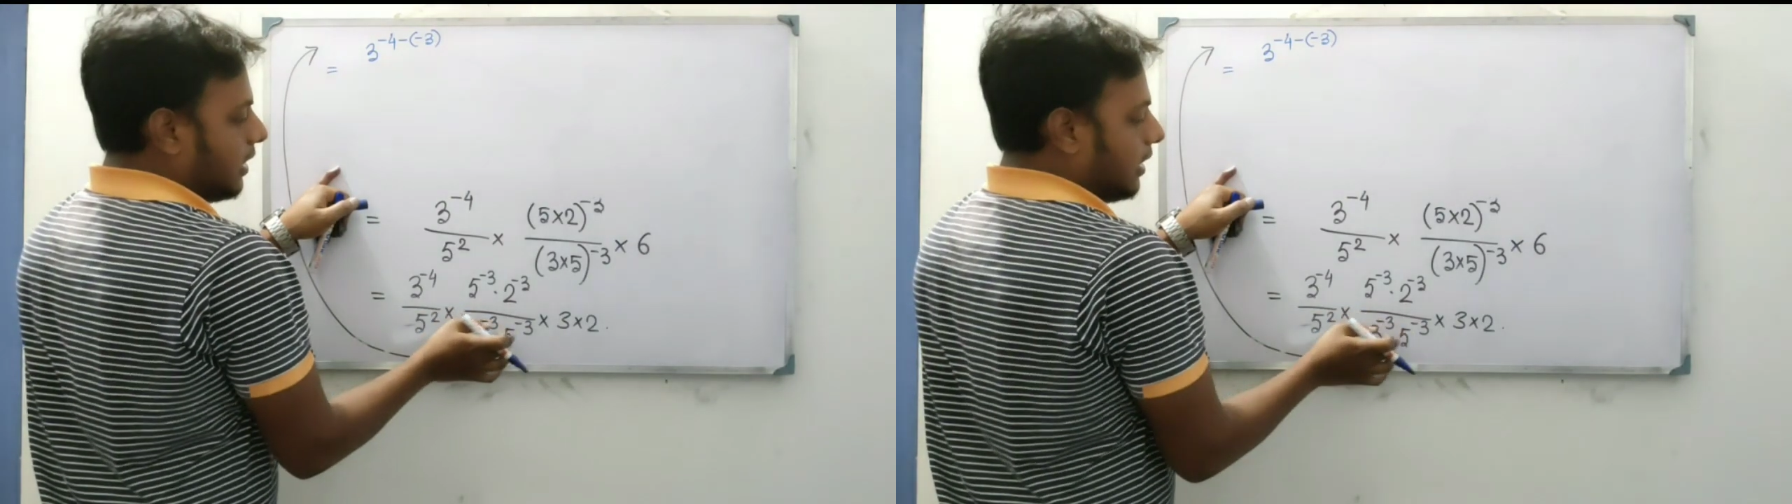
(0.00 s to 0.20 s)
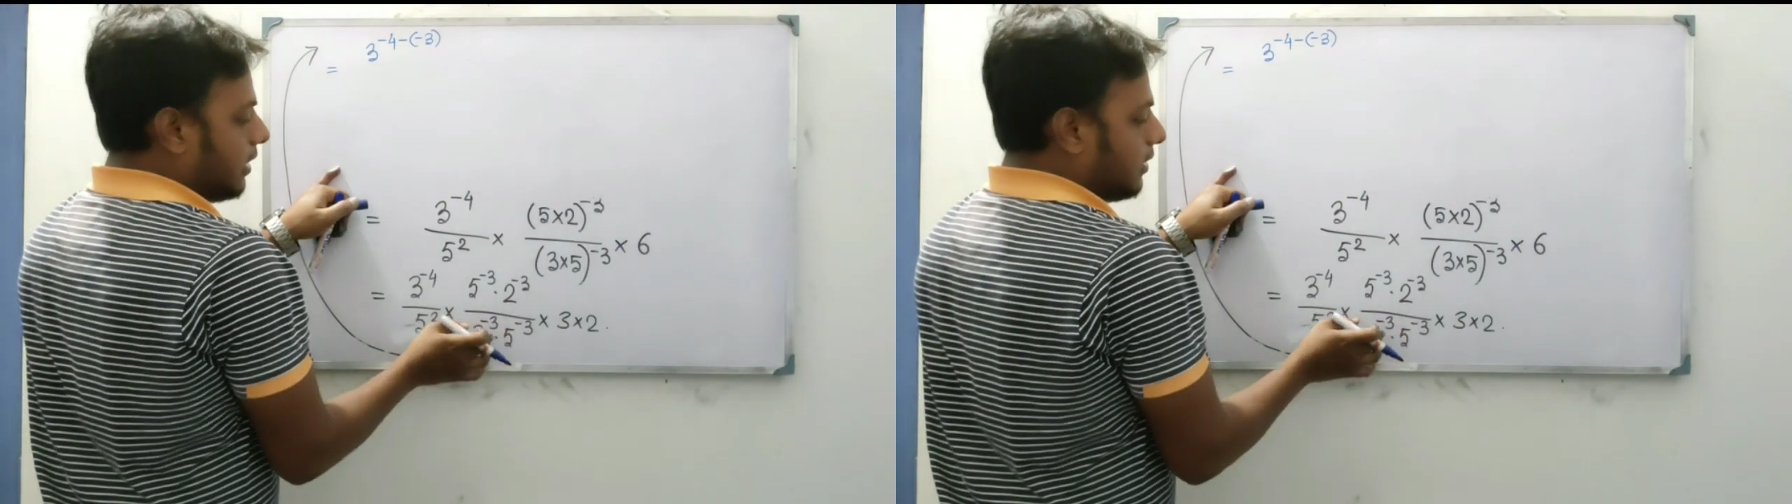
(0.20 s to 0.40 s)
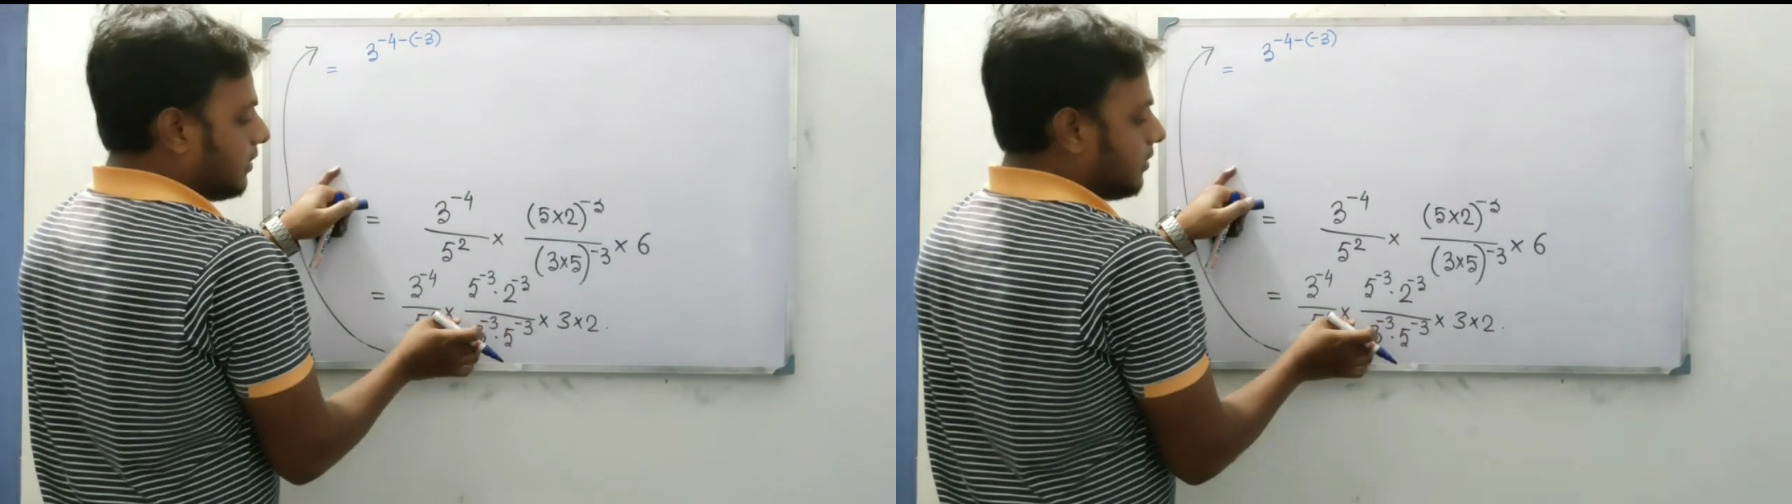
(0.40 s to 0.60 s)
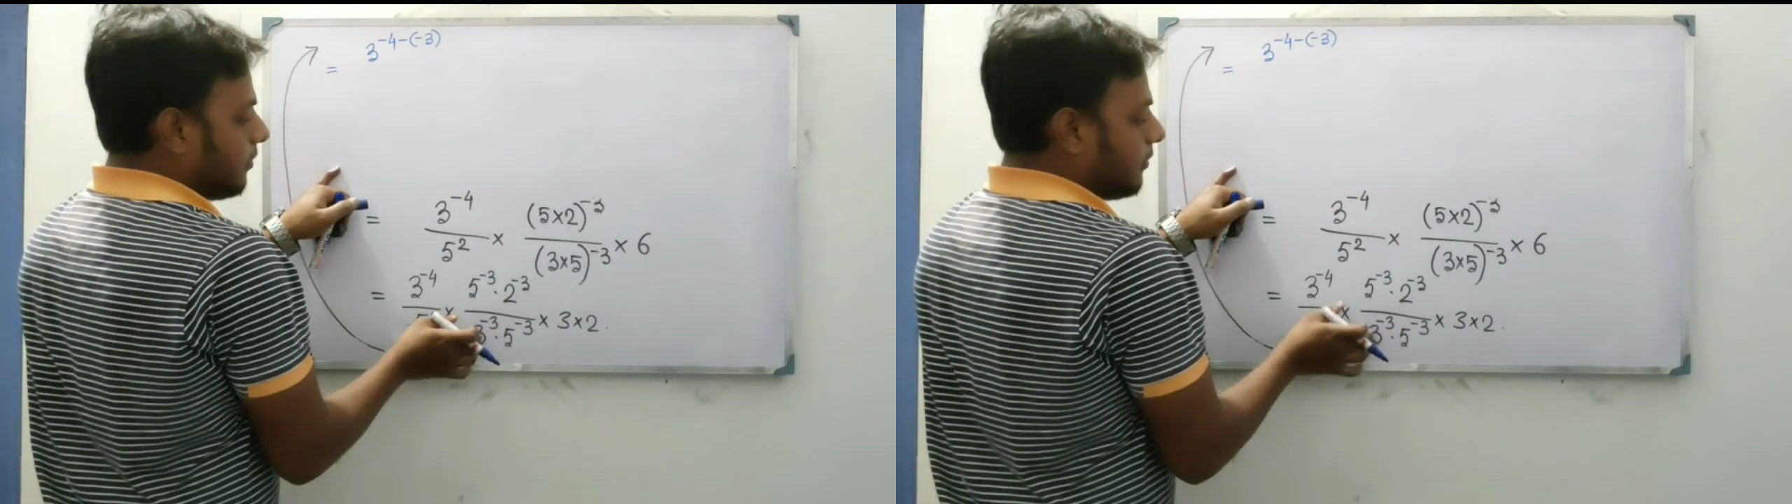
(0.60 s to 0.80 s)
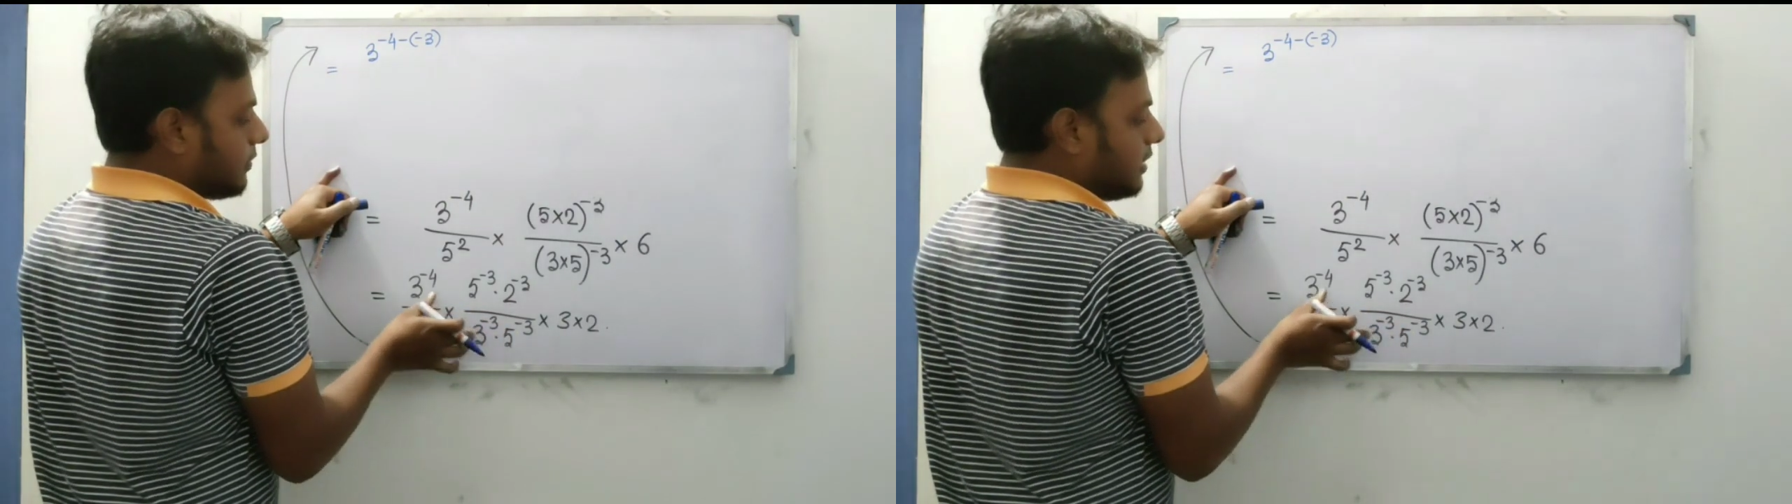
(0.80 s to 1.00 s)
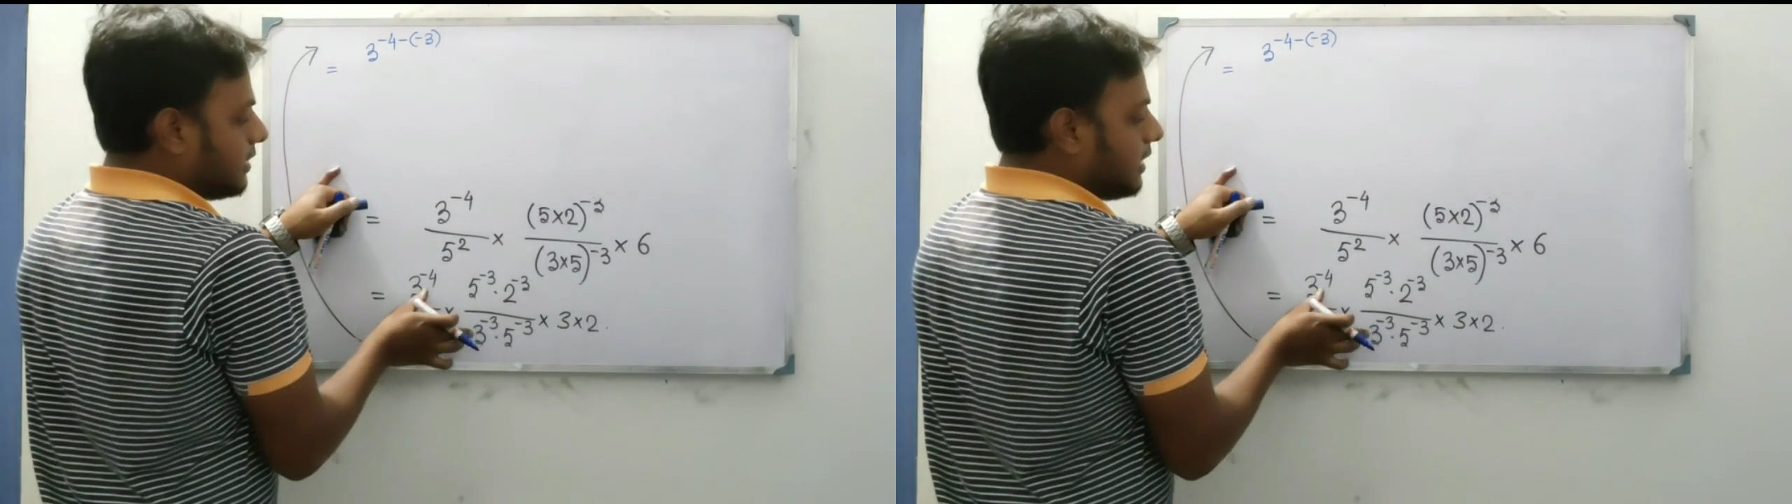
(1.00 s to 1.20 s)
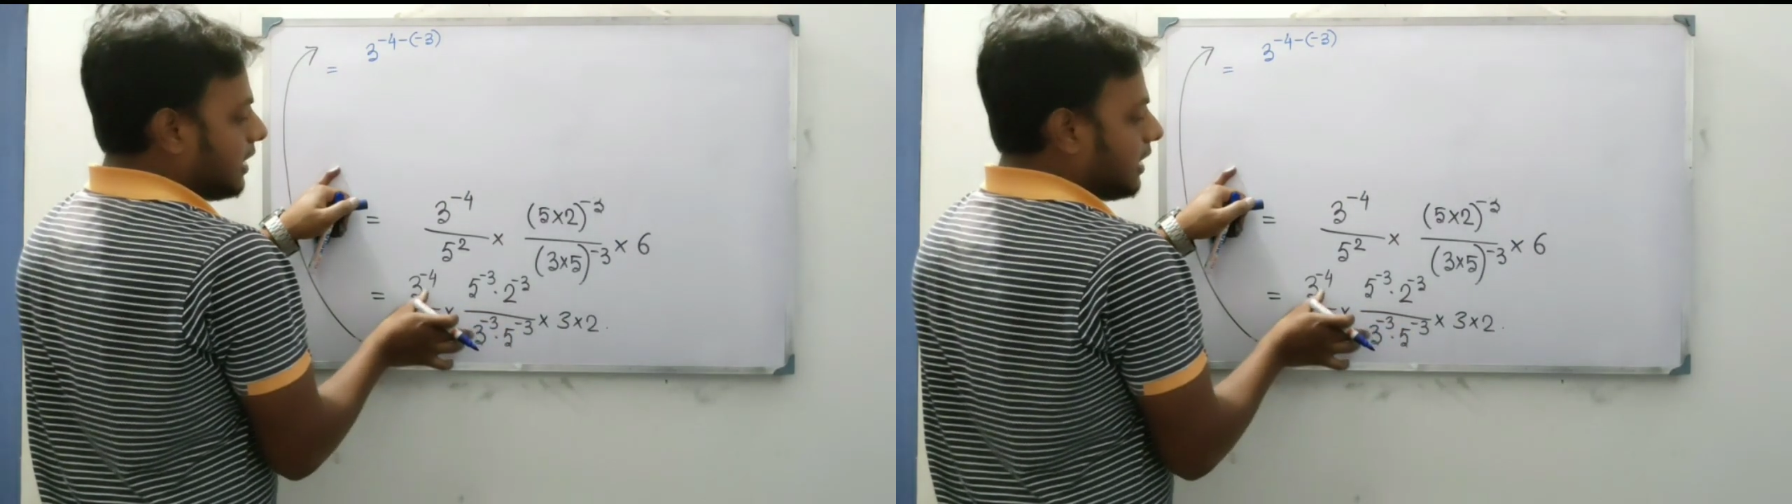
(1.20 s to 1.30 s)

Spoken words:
and since they